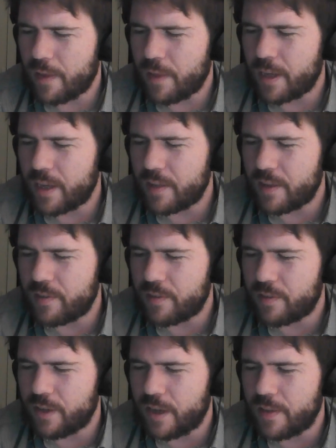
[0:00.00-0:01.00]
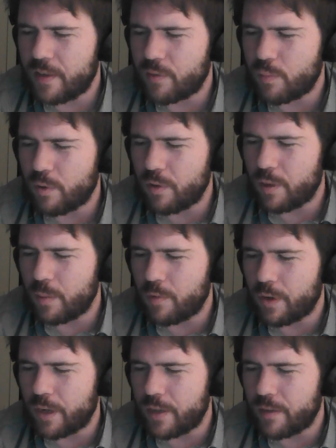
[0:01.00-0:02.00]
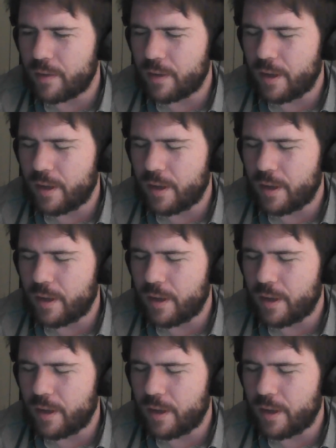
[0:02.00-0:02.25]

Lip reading: think in this world that we're in,